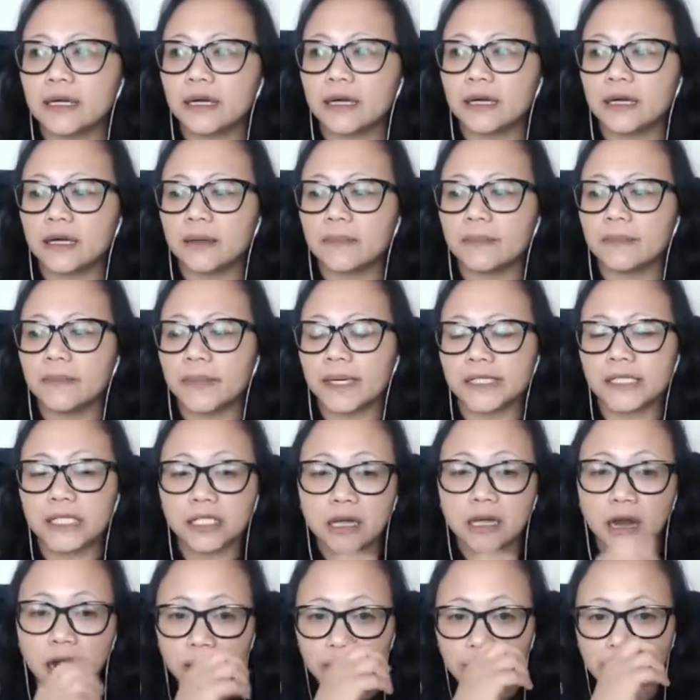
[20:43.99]
a
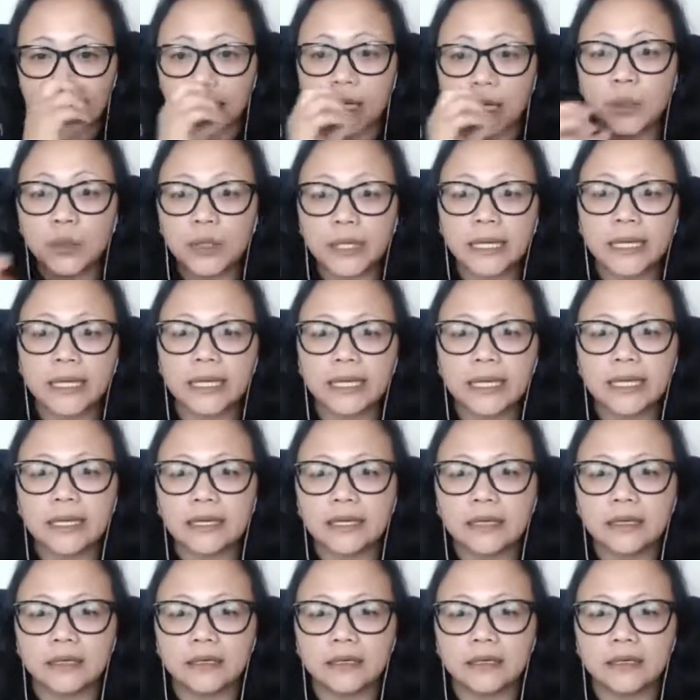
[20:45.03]
target locally,